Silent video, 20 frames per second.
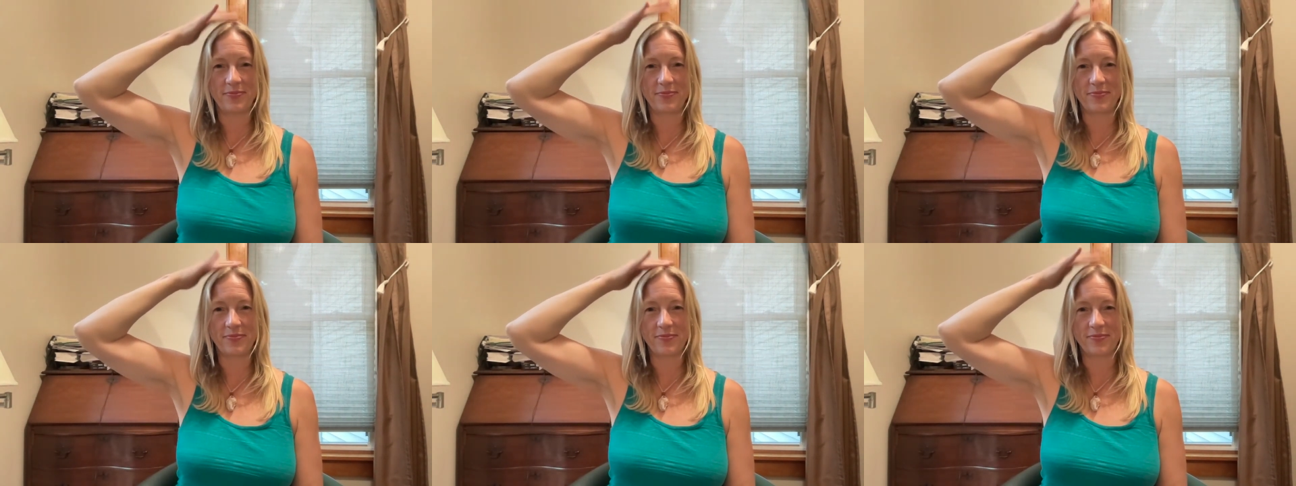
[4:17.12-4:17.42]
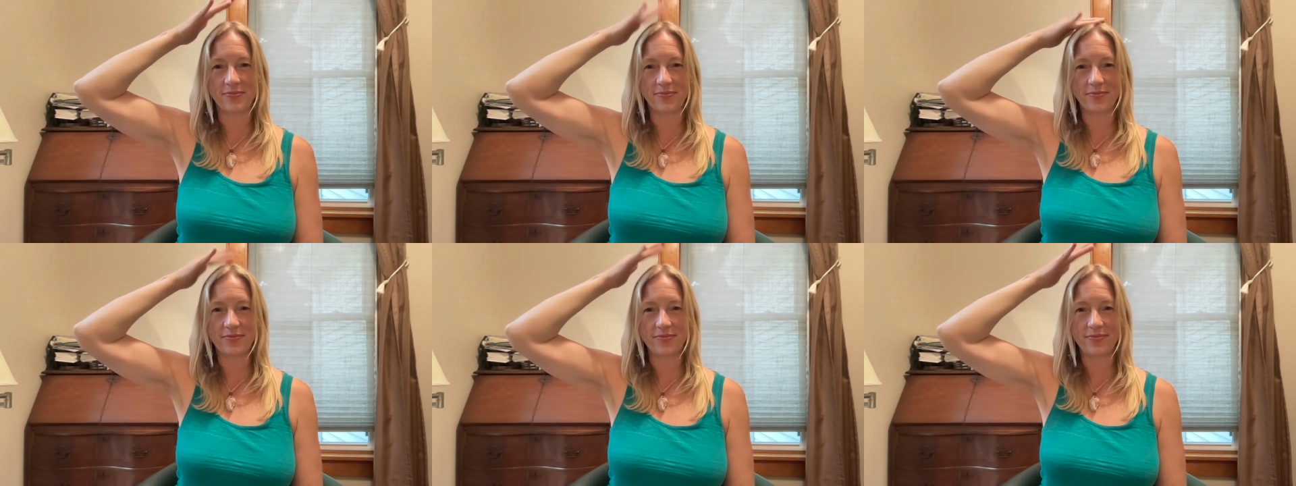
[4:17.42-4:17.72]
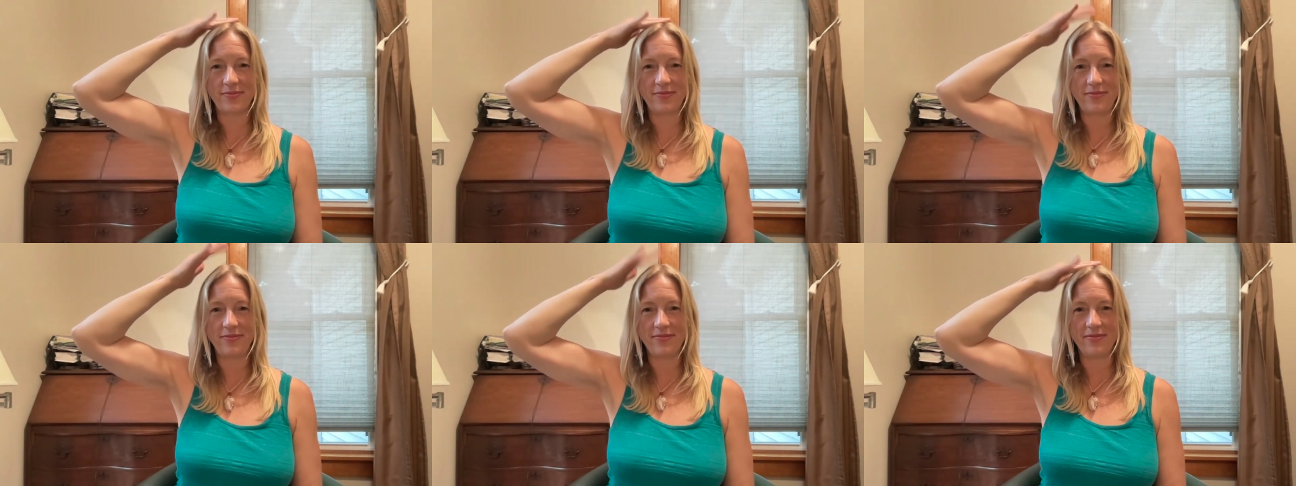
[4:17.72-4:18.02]

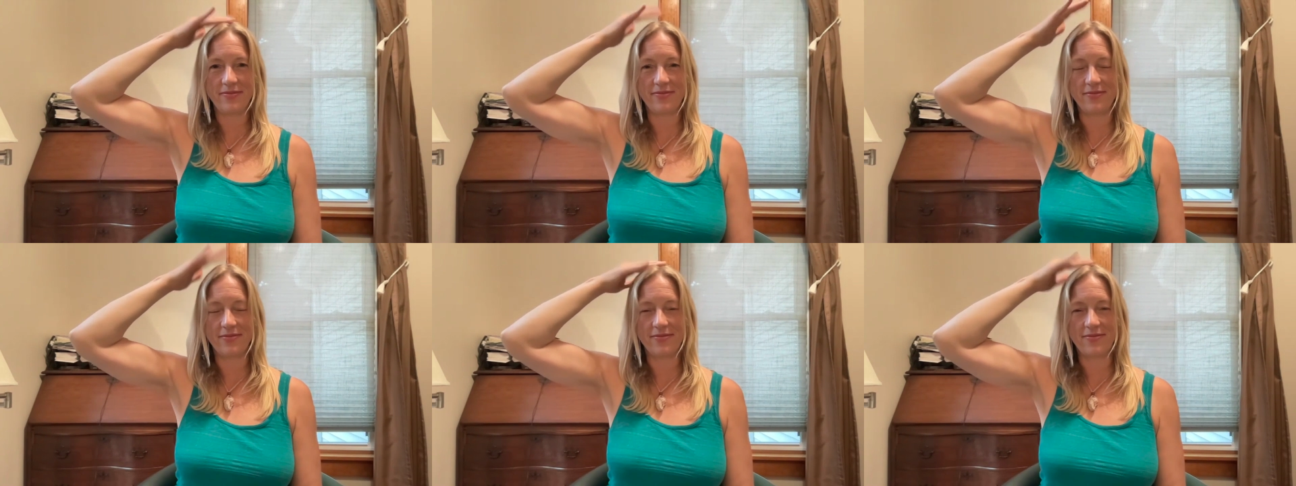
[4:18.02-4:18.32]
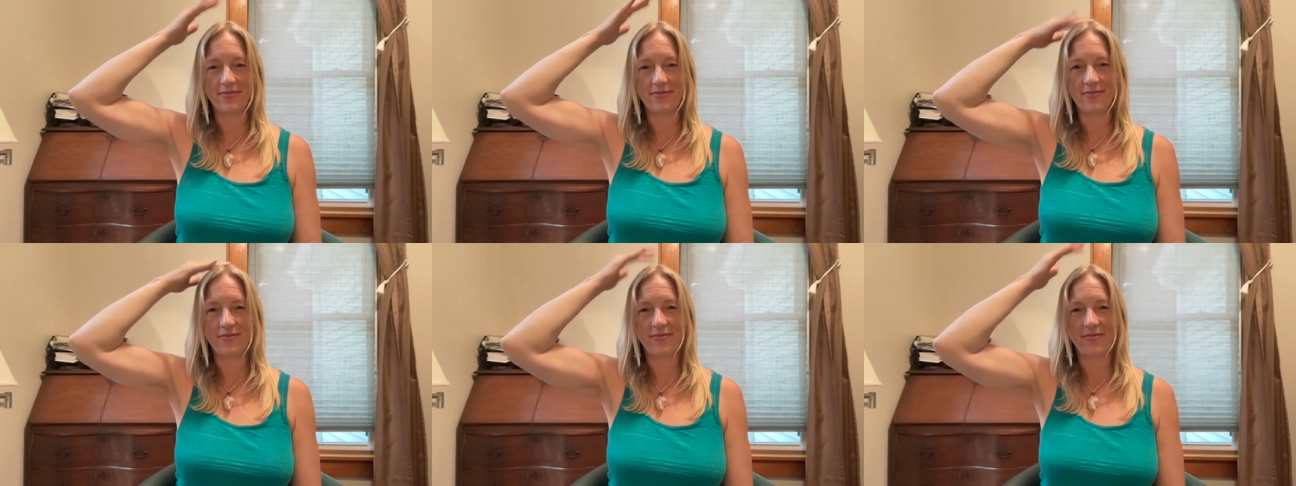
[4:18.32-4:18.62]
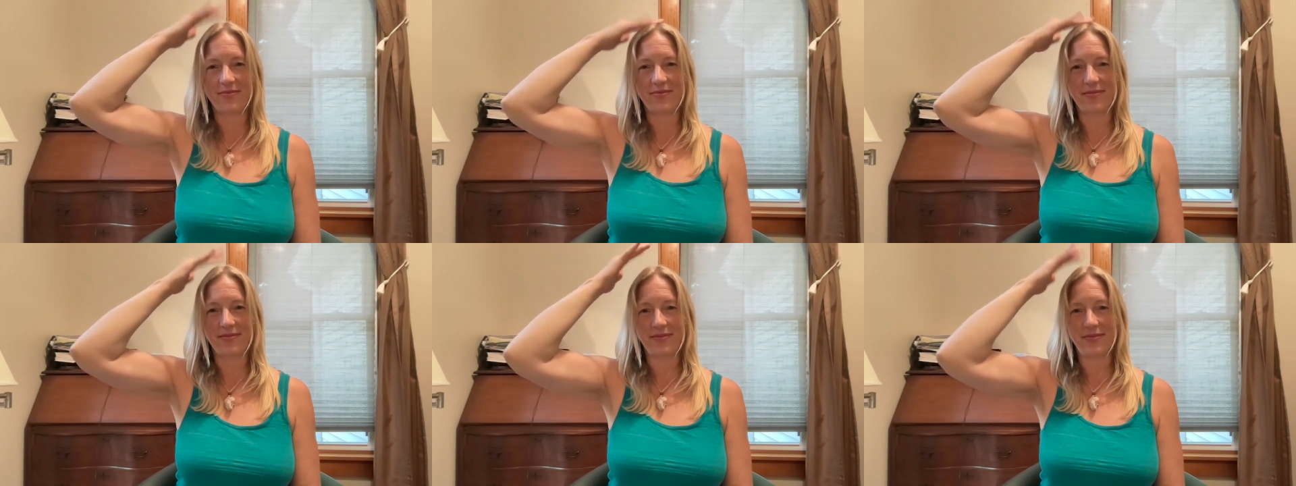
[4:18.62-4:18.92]

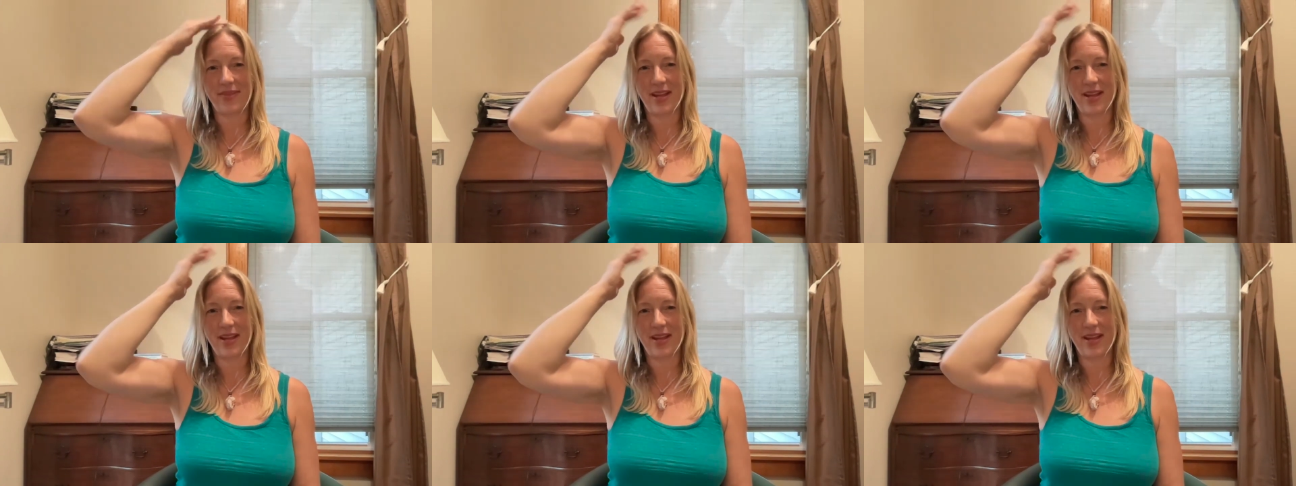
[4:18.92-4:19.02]
(silence)